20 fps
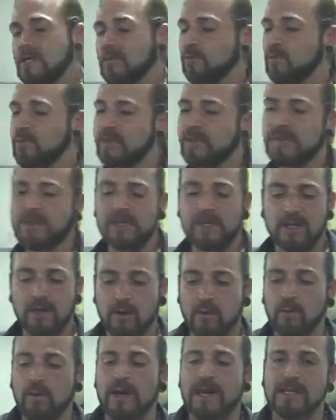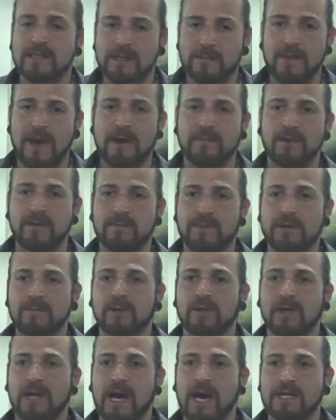And with, what ends up happening to
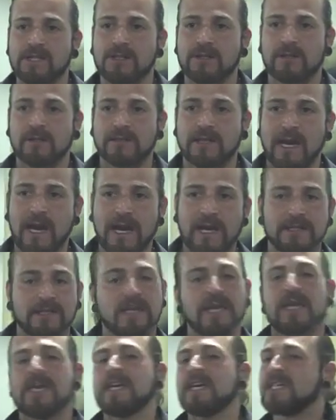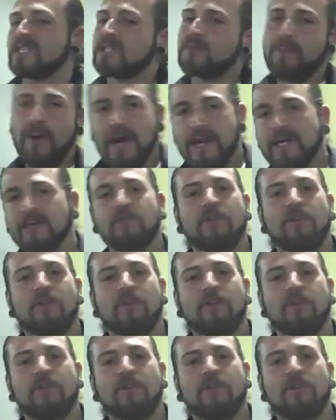people on high sugar diets is spike,